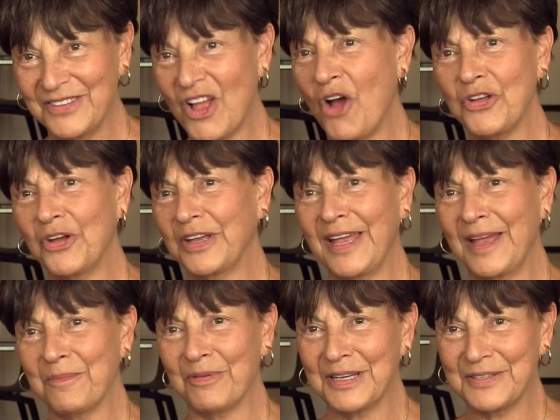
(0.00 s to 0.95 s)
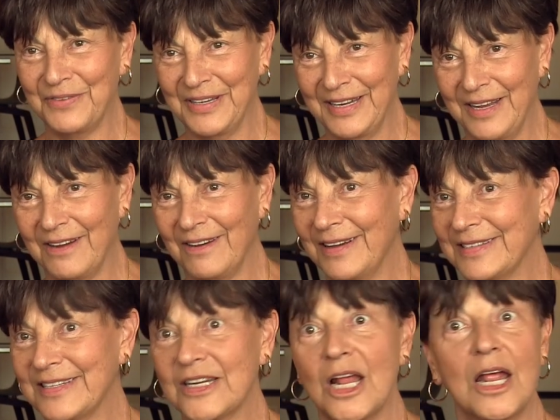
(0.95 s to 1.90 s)
no, you know, I can't breastfeed here. I
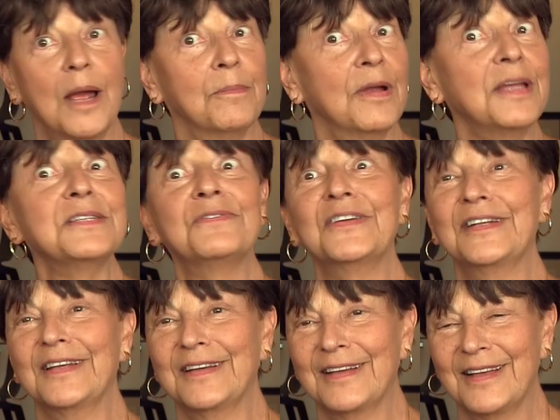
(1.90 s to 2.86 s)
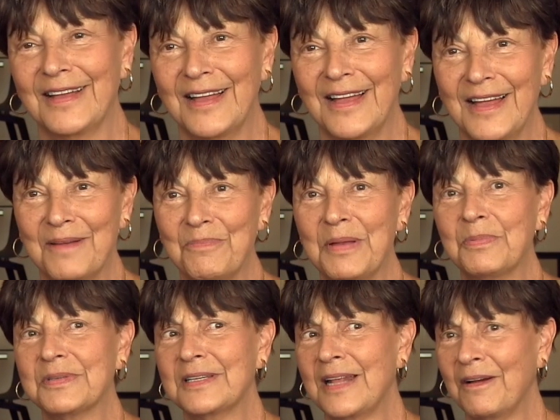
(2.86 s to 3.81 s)
said I'm breastfeeding. And
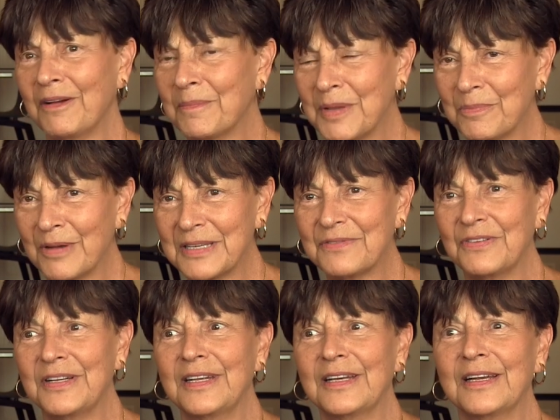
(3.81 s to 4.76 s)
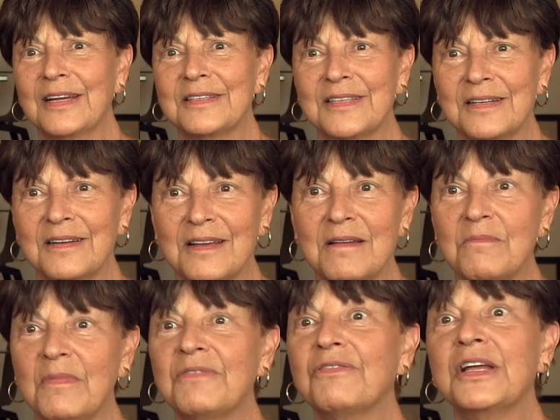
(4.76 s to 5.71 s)
people said, How come you're breastfeeding? I said,
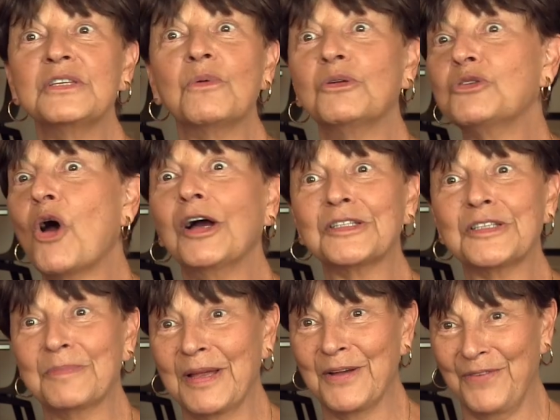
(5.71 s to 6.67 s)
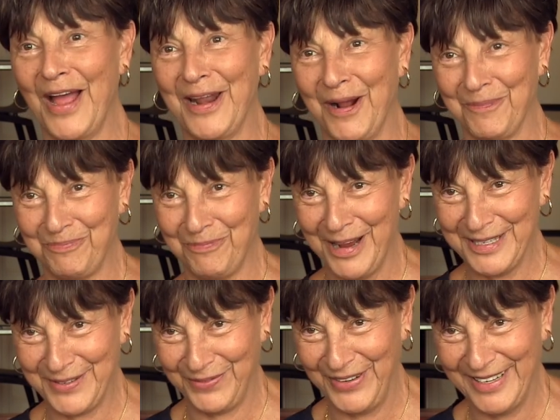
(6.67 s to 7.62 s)
My friends won't talk to me if I don't
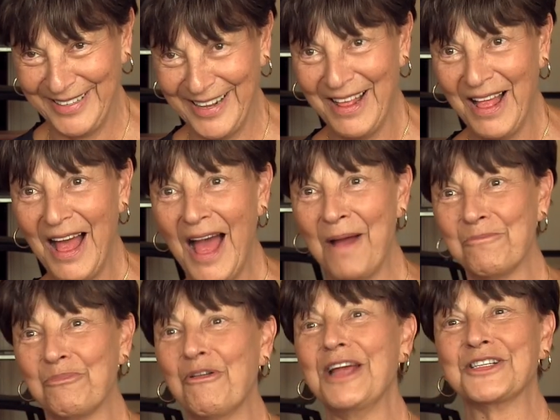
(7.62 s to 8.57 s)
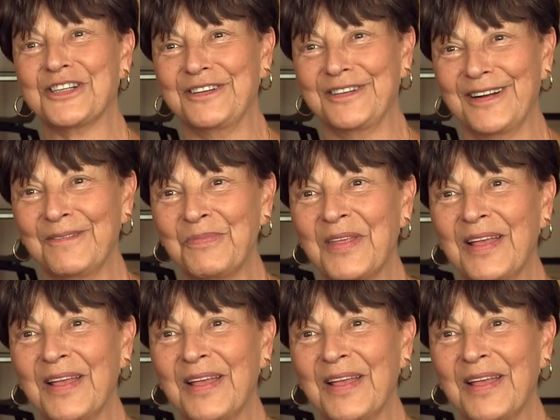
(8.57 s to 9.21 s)
breastfeed. I'm pressured.